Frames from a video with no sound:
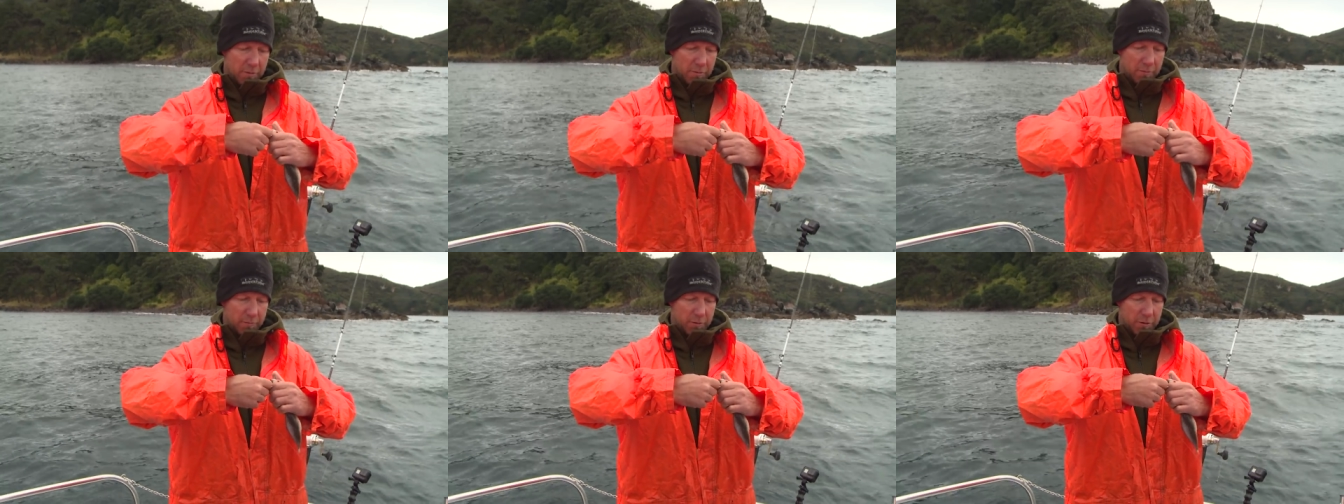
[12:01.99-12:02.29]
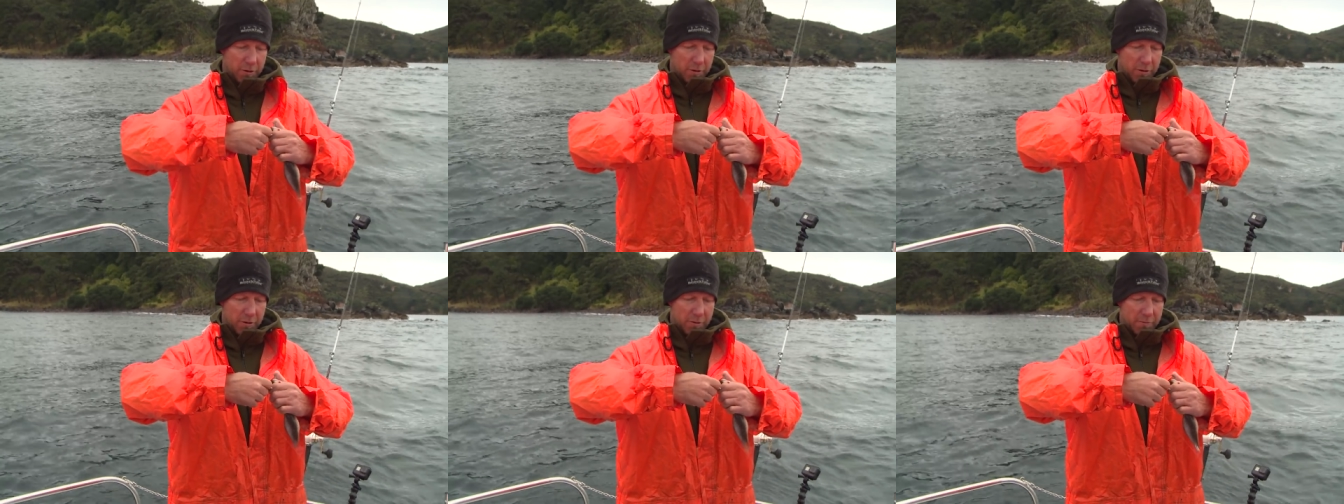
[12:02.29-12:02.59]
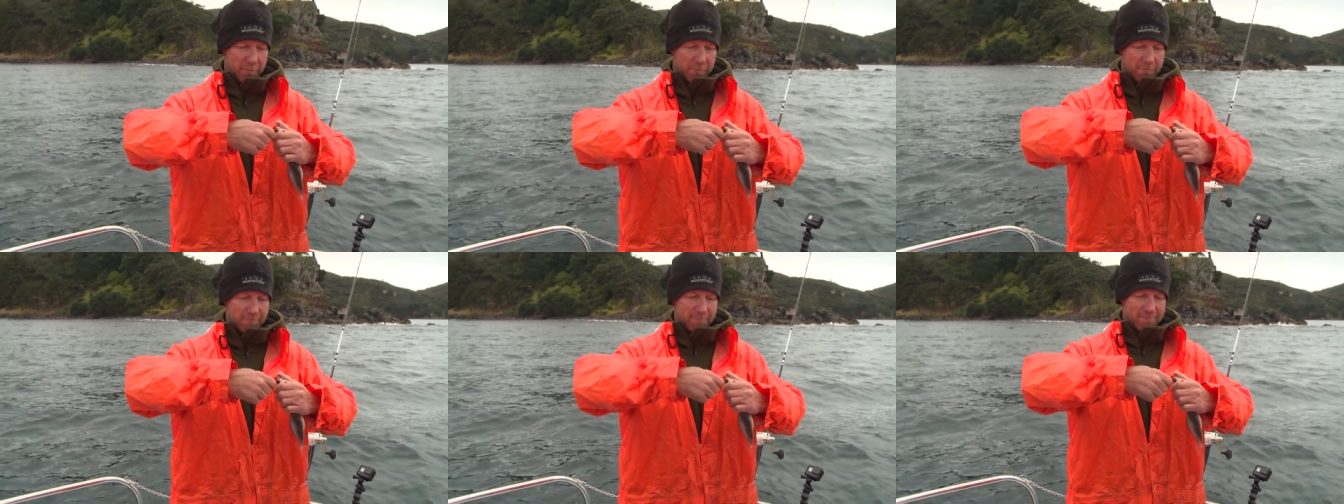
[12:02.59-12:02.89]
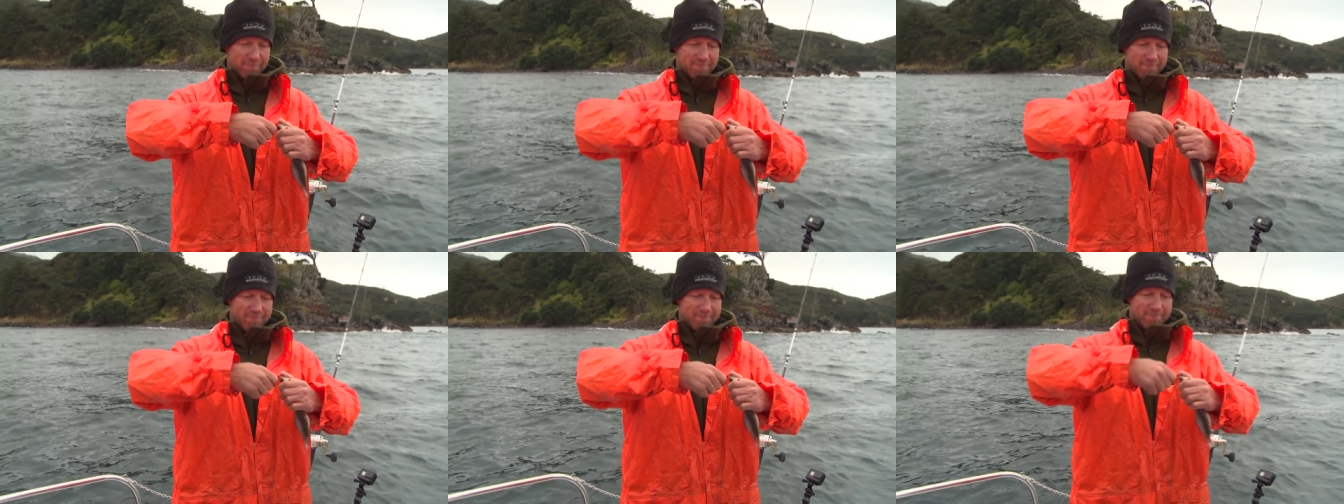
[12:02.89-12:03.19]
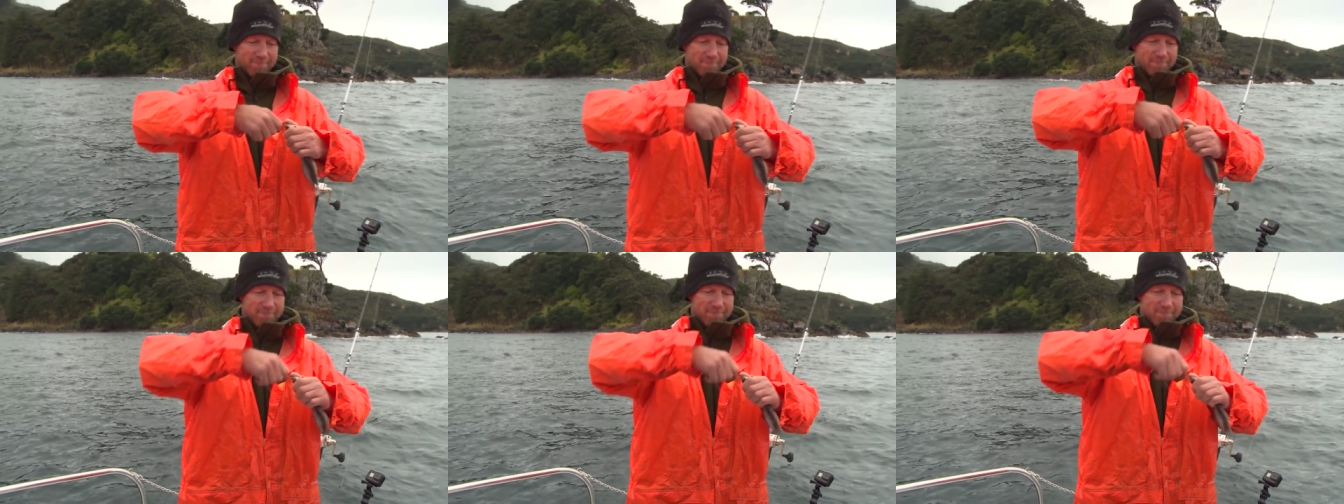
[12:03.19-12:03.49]
I'm going
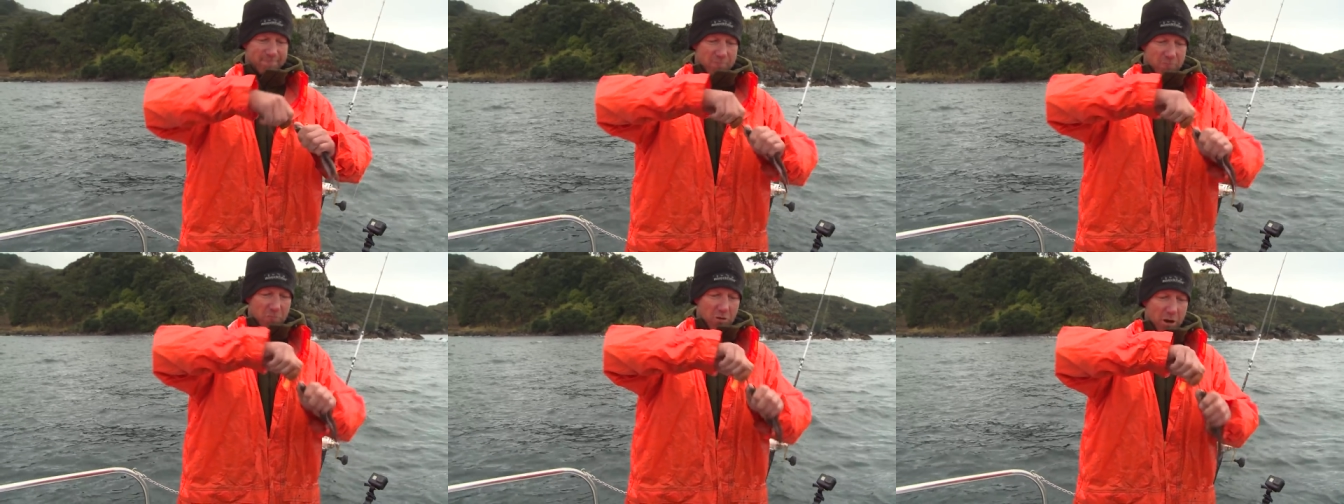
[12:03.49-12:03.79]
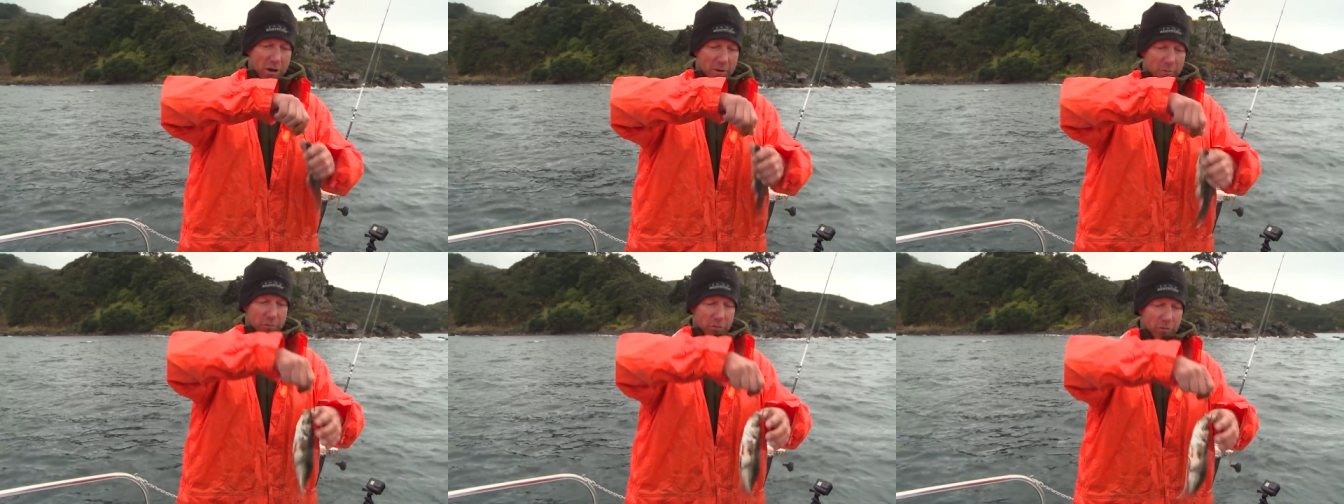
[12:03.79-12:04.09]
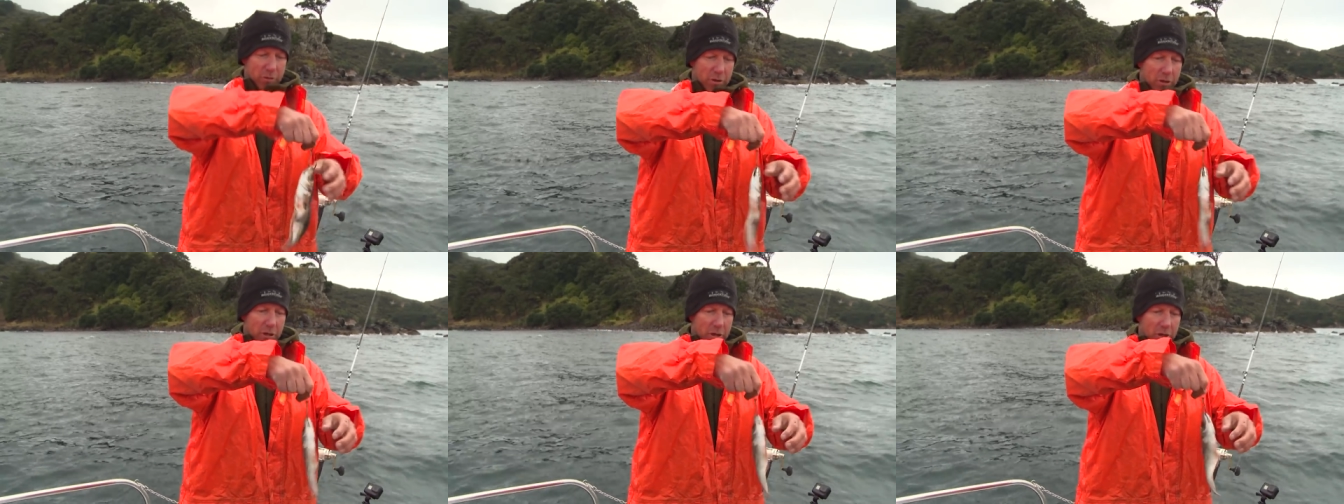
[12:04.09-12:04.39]
right up through the